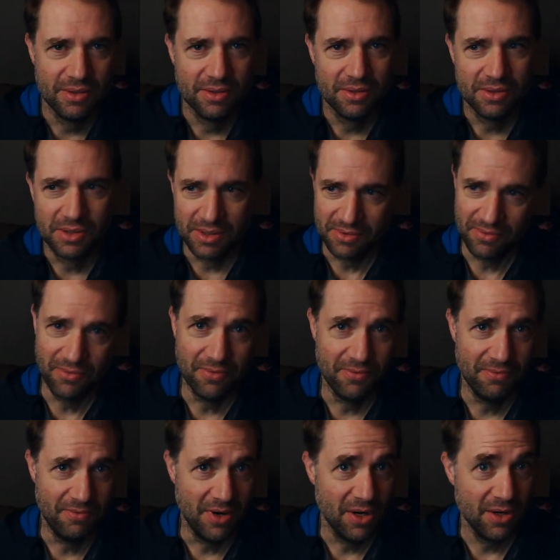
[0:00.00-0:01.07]
just
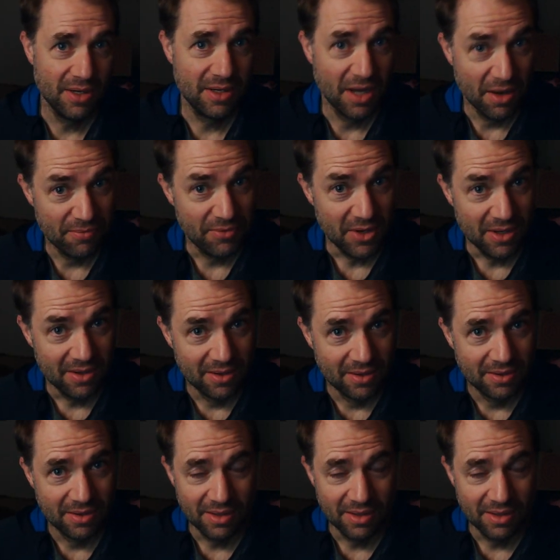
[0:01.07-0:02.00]
very comfy